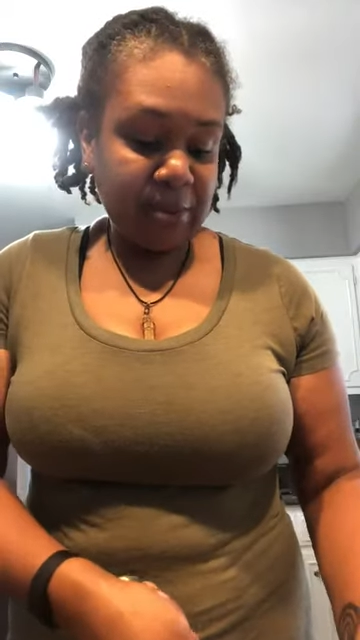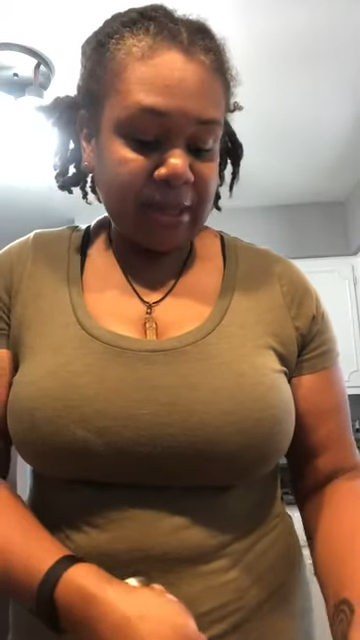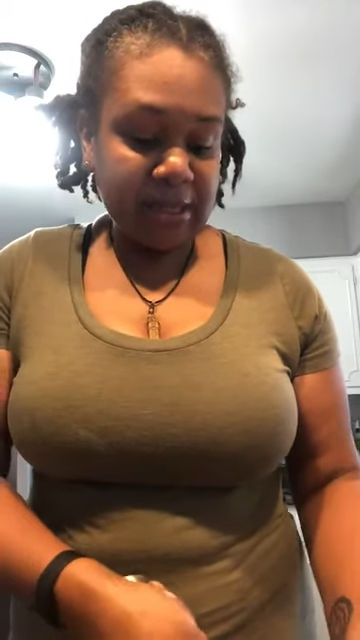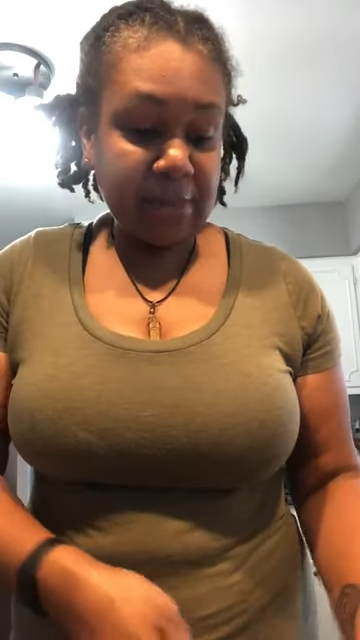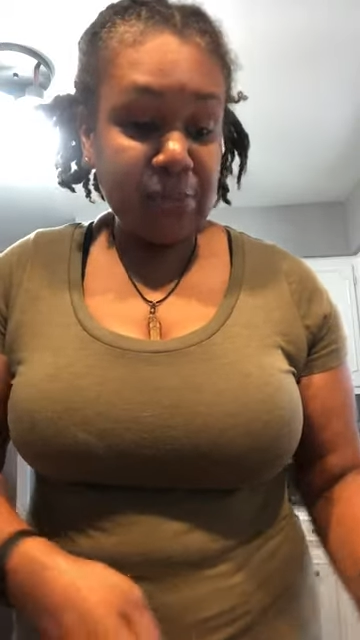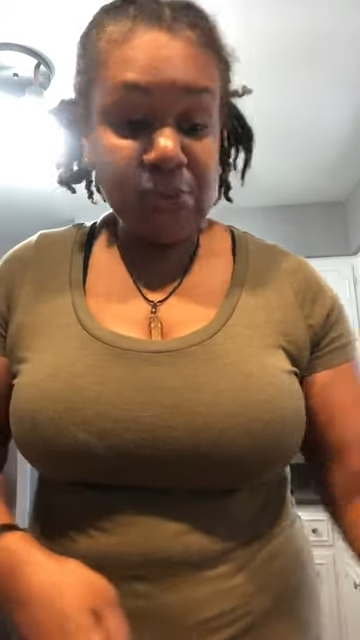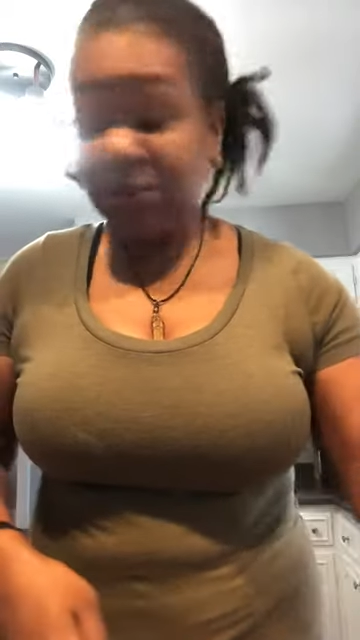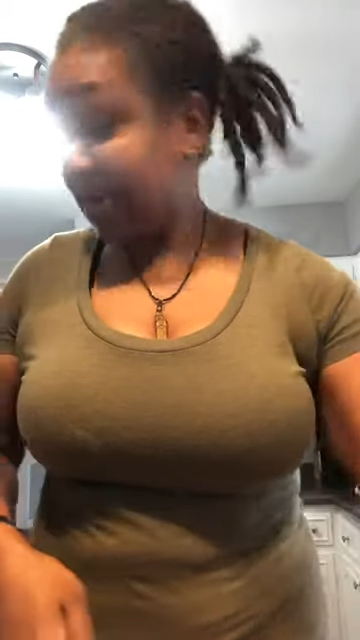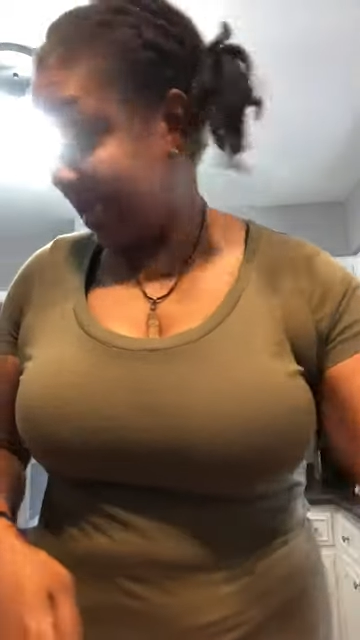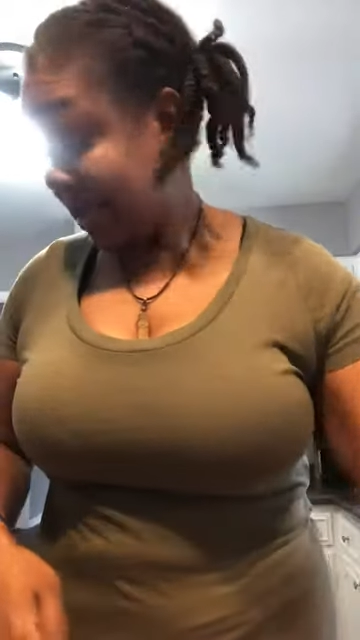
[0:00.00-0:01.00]
because I'm usually
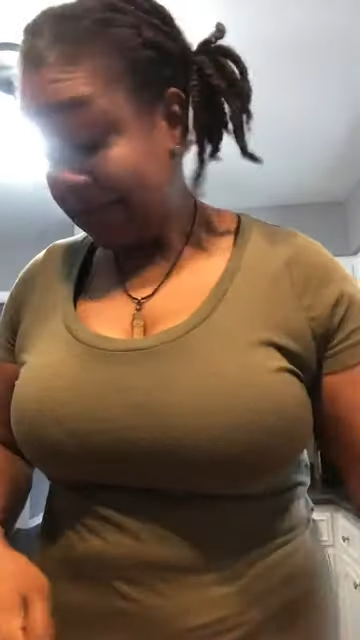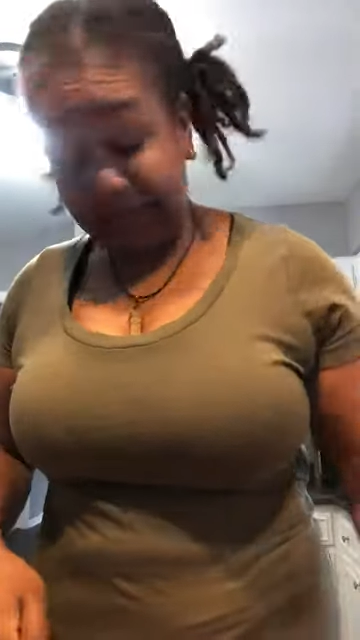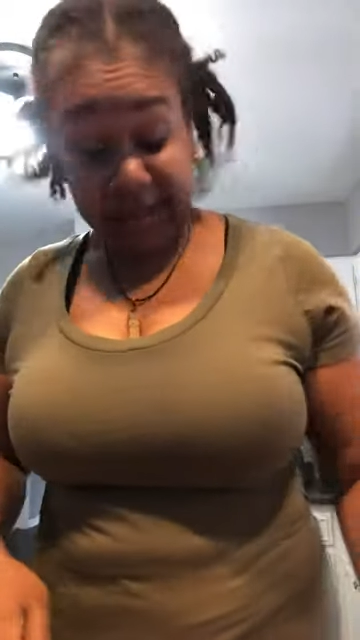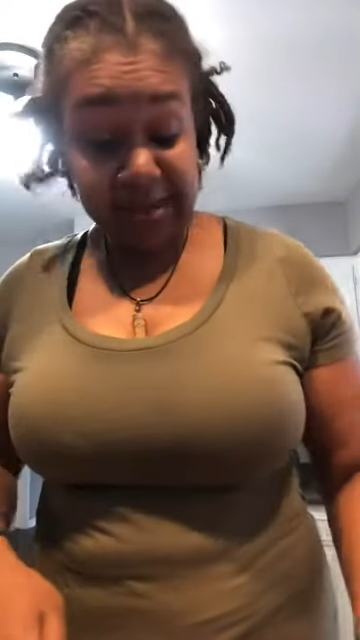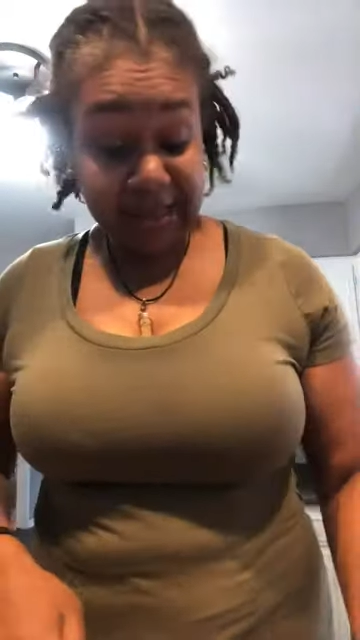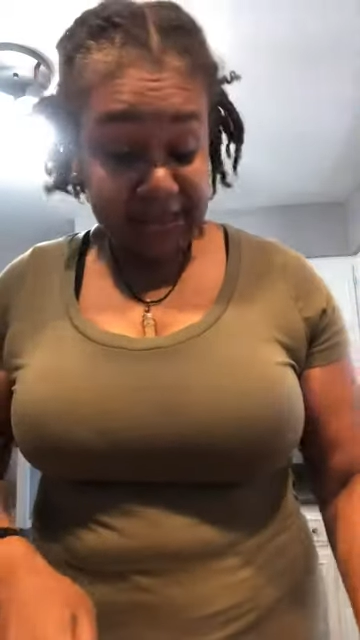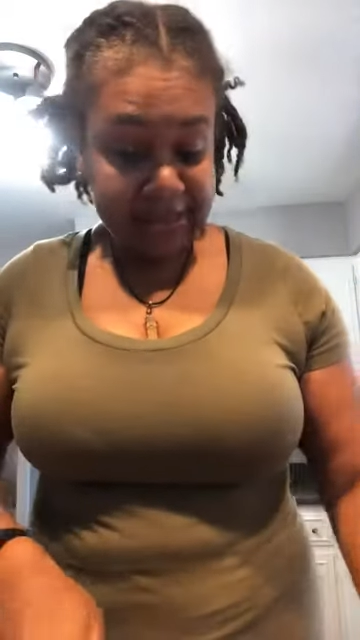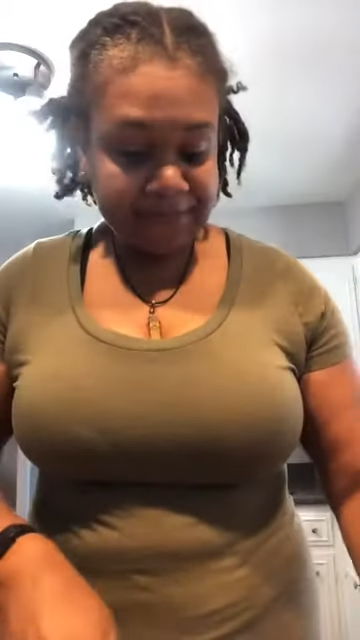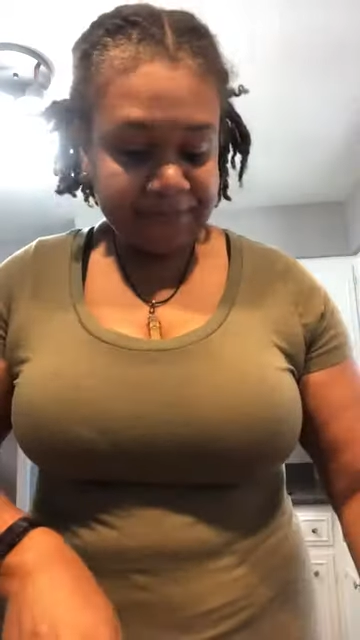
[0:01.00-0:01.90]
making a big skillet.